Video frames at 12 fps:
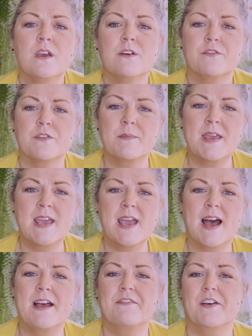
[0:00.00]
For me,
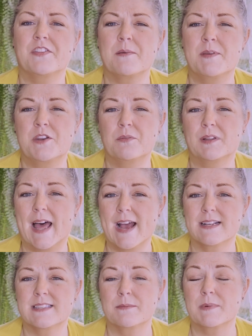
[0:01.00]
I felt the menu
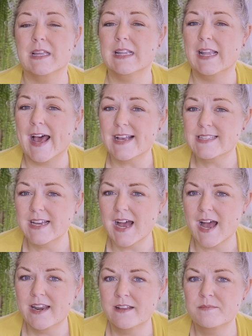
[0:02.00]
lacked some classic
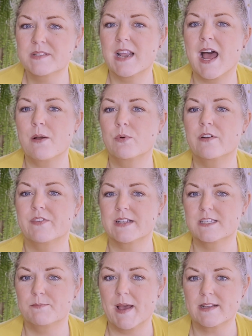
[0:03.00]
items that I would have
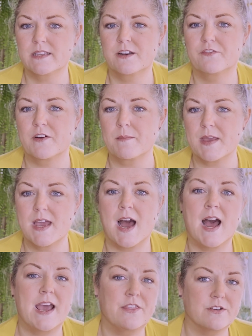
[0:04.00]
expected from
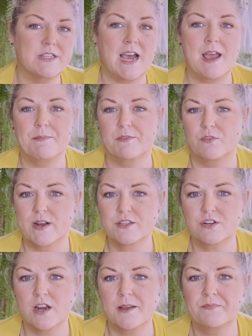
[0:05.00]
either type of
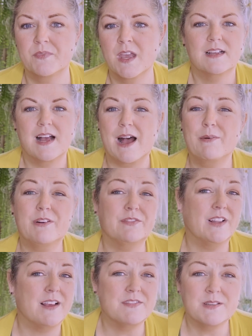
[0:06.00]
restaurant. I would have
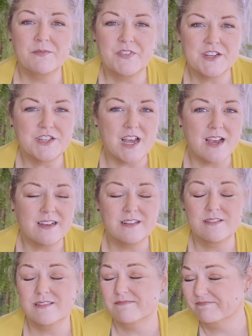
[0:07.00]
loved some fish
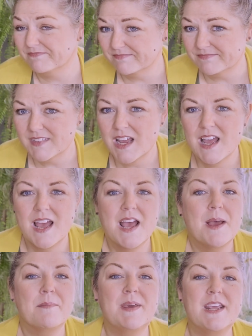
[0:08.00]
tacos.
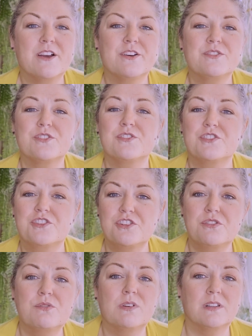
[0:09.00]
Many cruisers
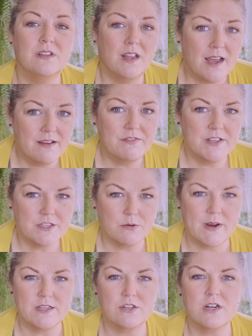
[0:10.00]
do love this
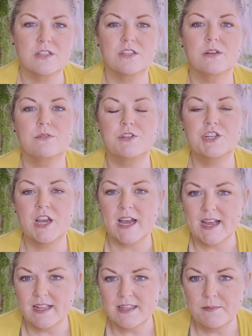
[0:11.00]
restaurant, so
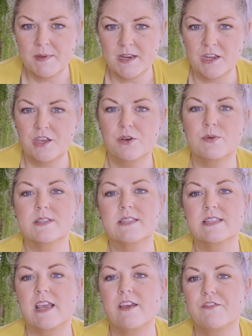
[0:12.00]
check out the menu,
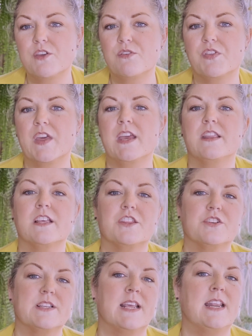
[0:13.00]
see if you think that
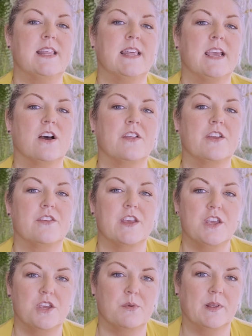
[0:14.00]
there's anything on there
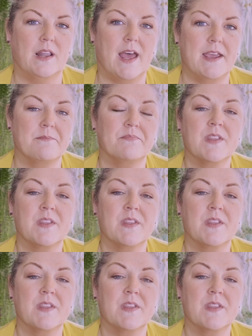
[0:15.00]
that you would like.